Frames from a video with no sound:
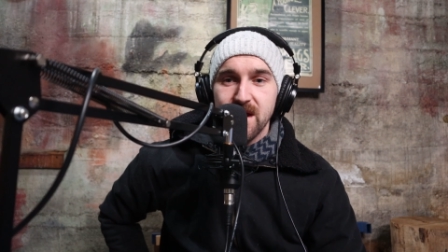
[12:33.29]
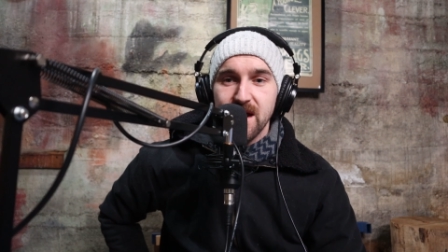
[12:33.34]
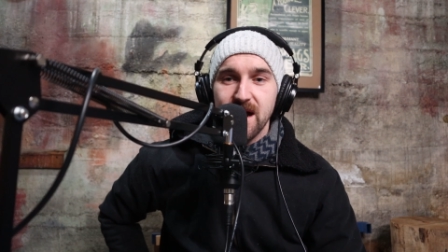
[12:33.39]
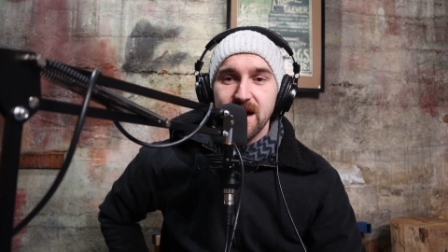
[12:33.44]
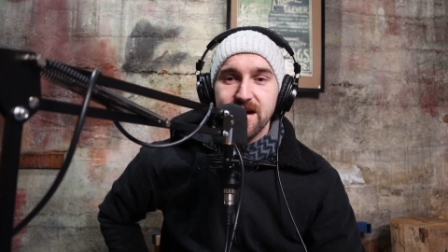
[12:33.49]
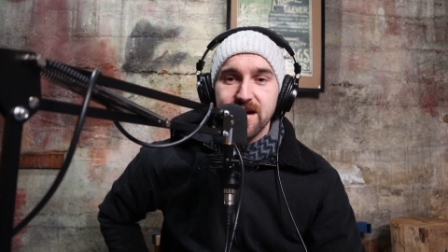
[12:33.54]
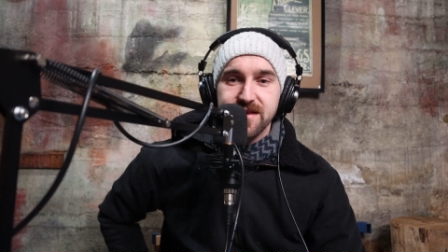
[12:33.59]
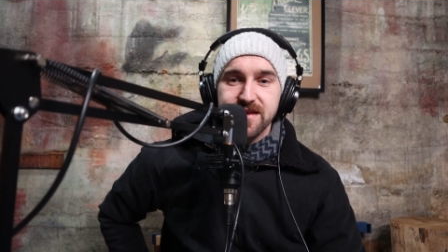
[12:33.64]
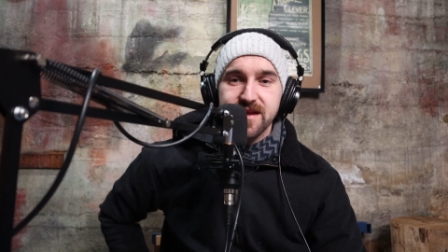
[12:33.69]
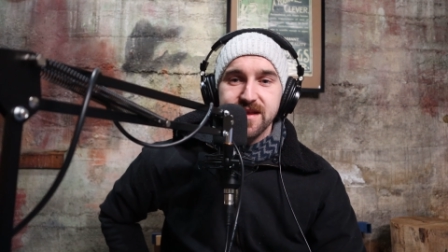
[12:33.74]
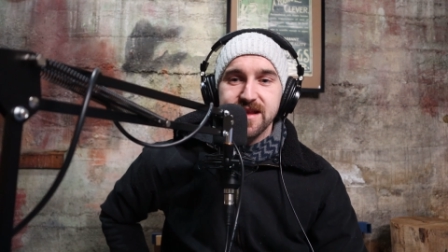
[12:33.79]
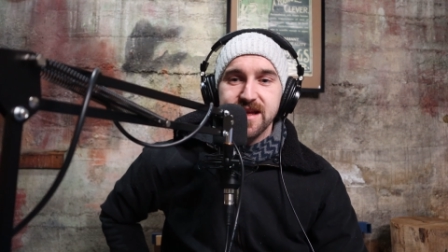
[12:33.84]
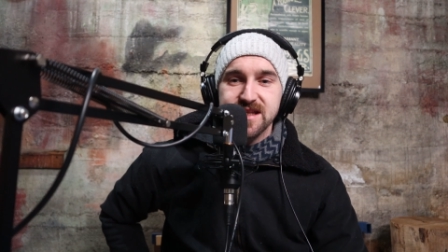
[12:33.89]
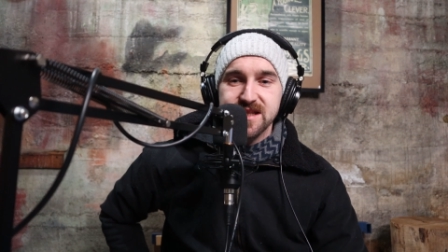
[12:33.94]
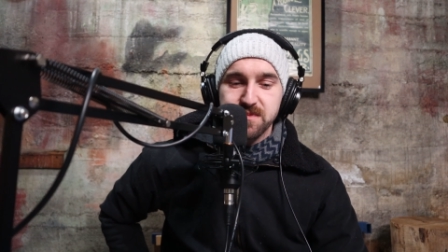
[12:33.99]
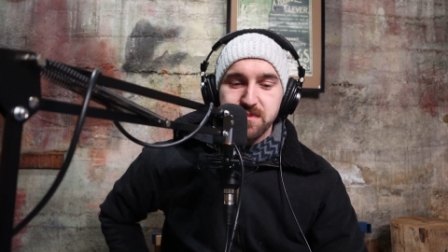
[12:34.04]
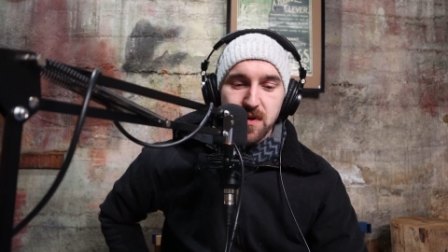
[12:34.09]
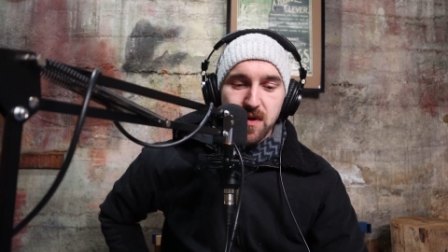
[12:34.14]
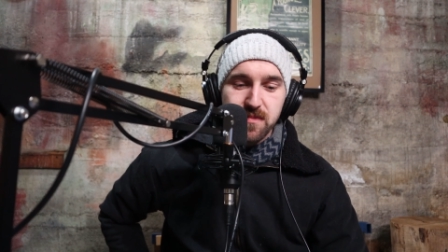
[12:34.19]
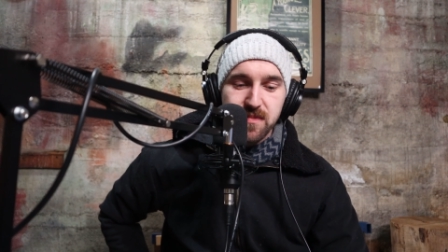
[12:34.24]
And I think
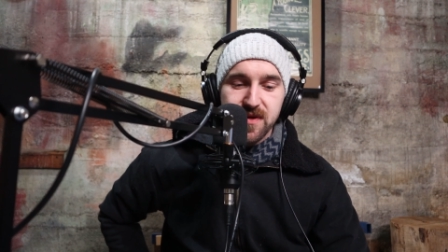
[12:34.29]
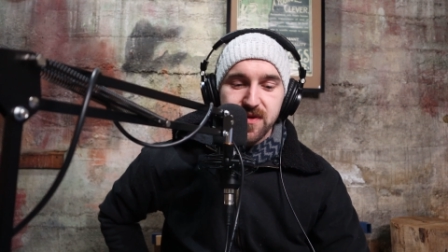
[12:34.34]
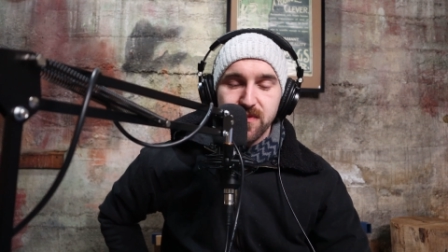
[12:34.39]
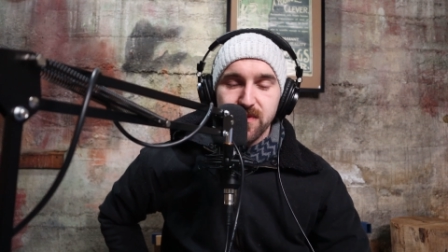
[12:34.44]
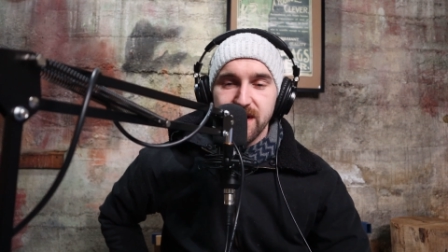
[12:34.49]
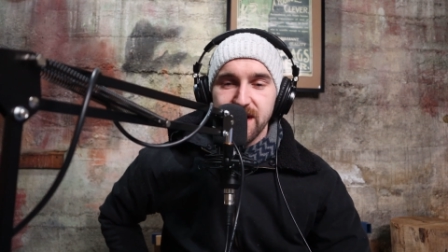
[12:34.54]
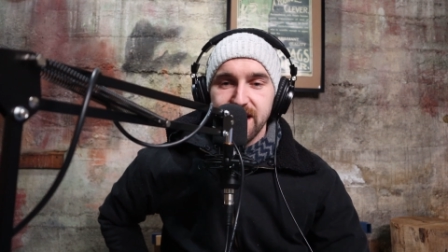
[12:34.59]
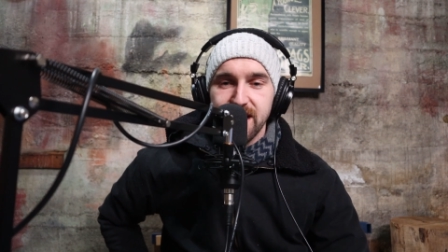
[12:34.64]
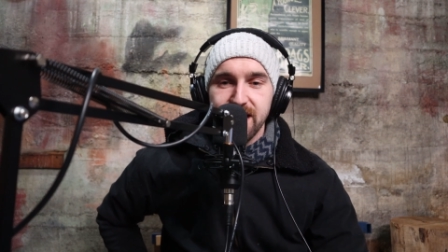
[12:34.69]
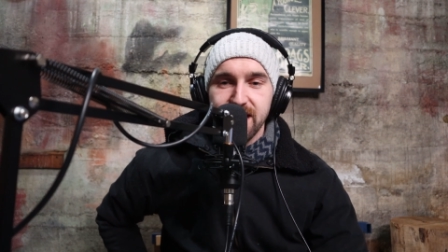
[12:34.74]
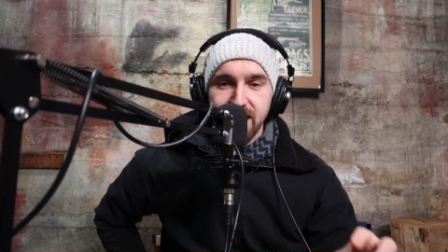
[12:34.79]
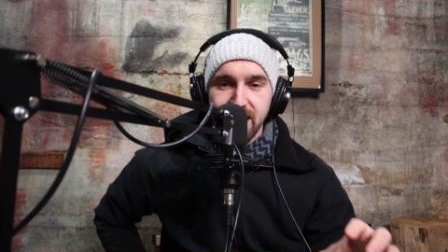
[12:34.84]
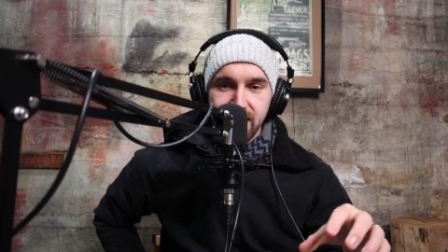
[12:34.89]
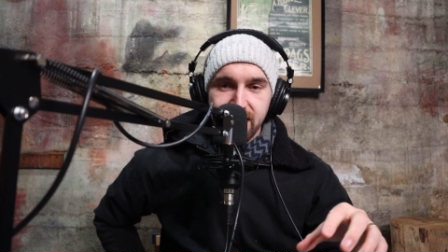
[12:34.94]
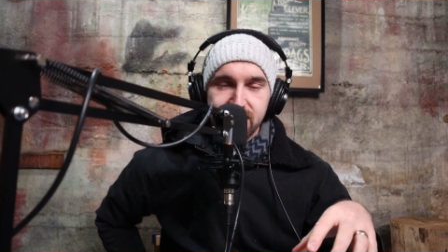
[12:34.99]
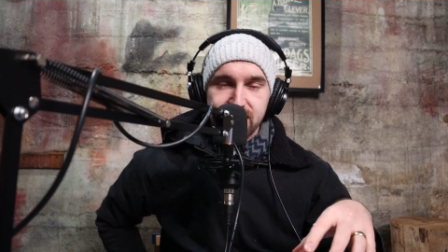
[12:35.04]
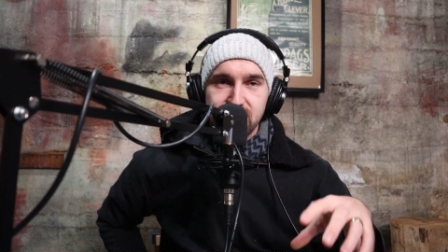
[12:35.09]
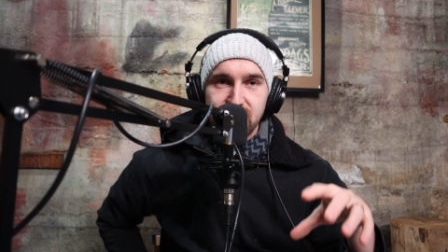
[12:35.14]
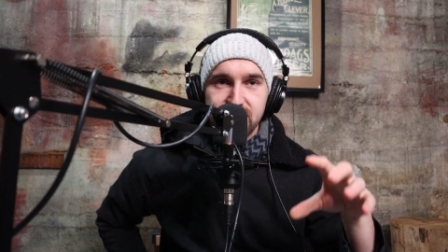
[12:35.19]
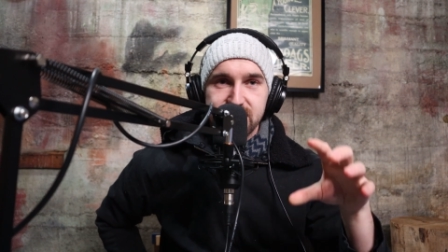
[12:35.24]
that's probably where
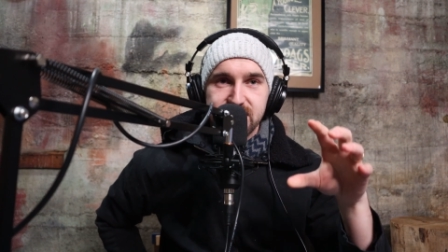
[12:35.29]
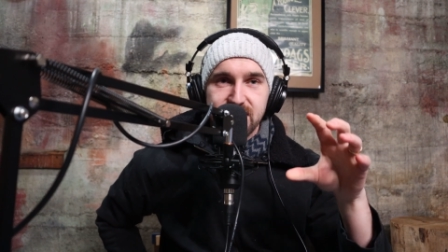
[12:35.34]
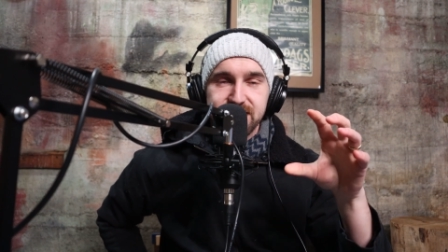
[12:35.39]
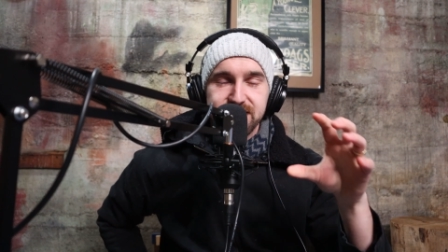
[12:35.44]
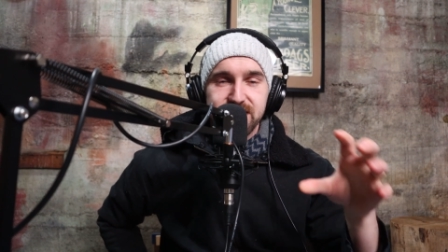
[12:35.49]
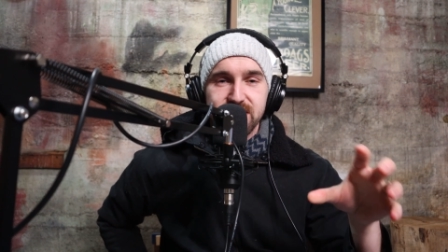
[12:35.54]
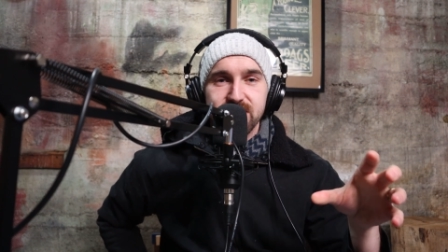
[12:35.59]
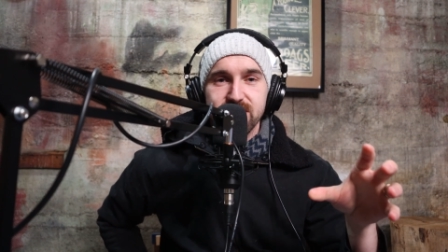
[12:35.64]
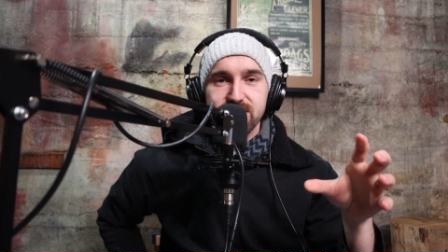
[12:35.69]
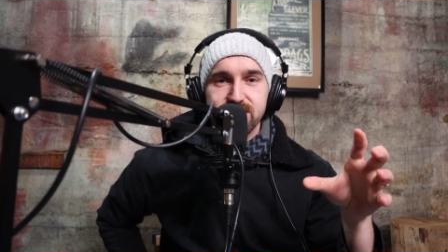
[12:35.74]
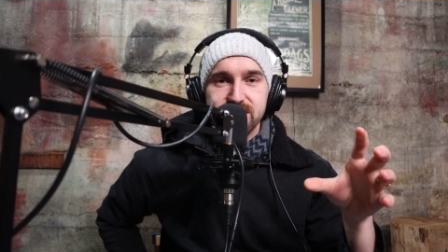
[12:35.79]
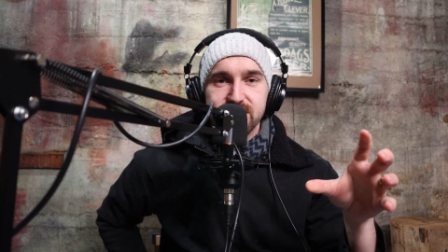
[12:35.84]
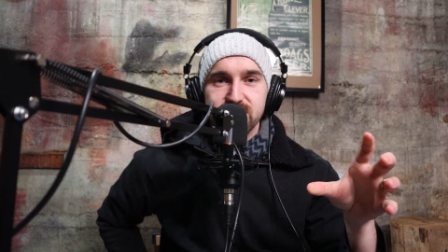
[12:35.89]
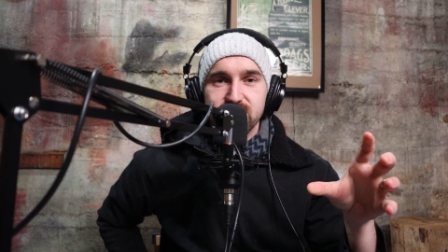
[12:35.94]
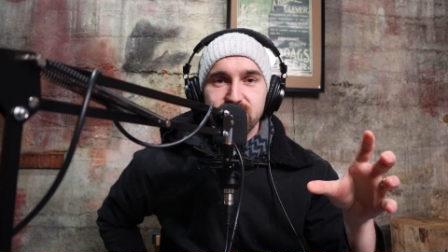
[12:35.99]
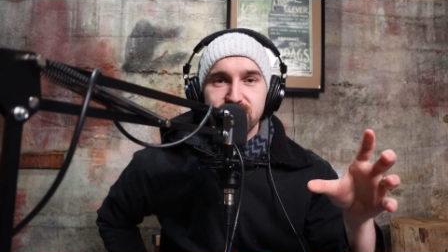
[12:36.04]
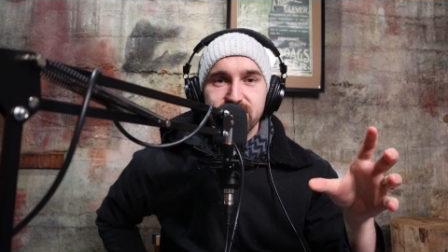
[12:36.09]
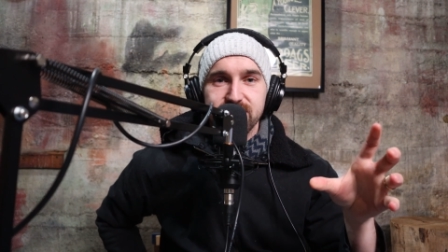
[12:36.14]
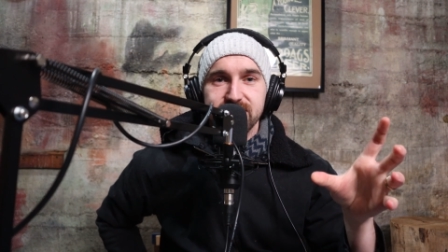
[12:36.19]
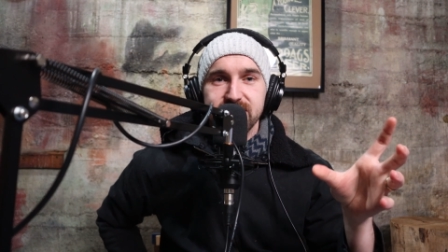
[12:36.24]
like they've used
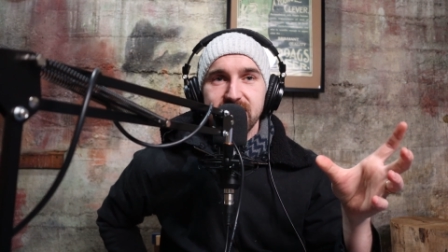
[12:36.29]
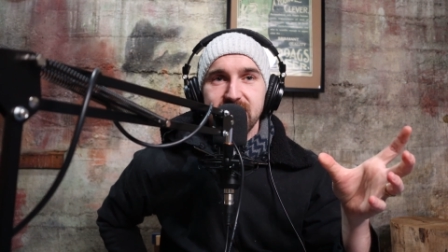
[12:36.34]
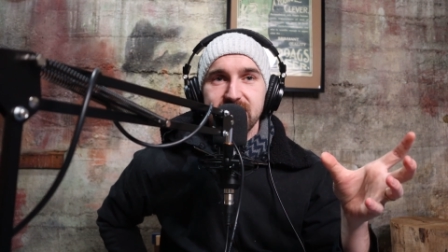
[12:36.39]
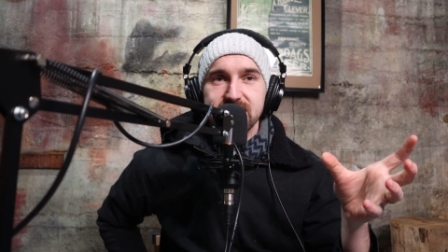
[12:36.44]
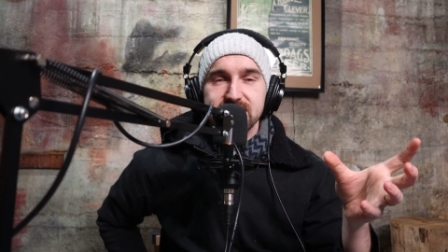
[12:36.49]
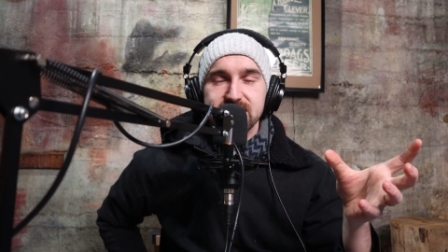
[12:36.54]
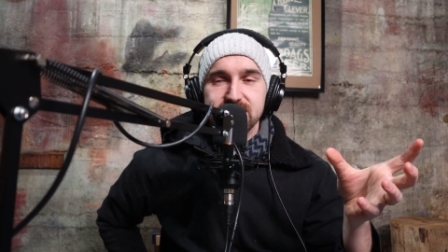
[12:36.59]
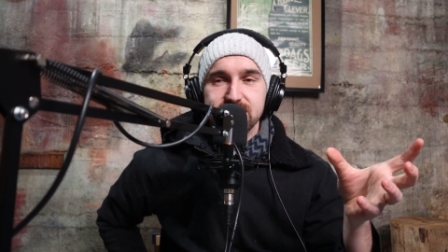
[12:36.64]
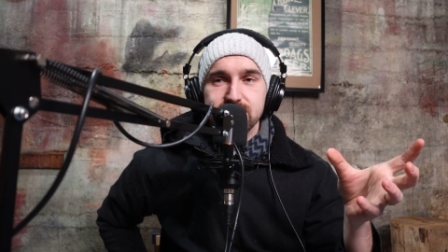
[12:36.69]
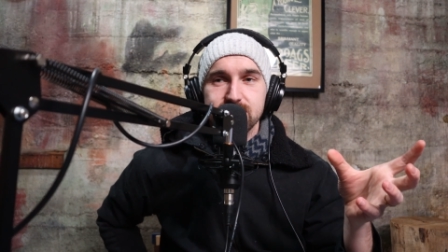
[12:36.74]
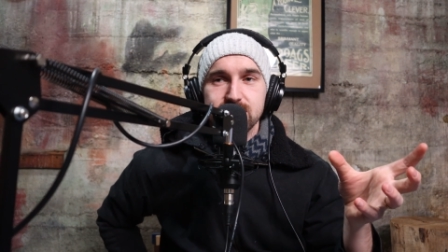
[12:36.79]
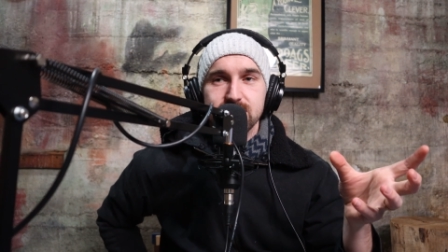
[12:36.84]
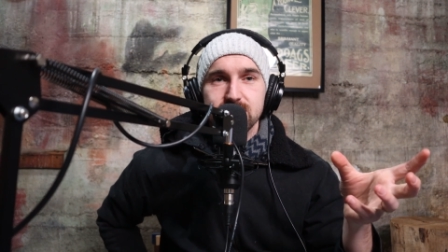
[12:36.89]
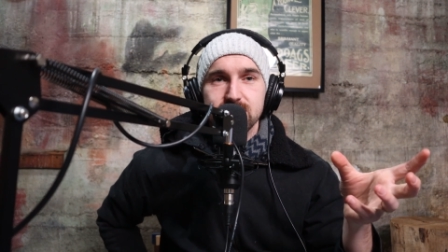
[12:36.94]
sort of that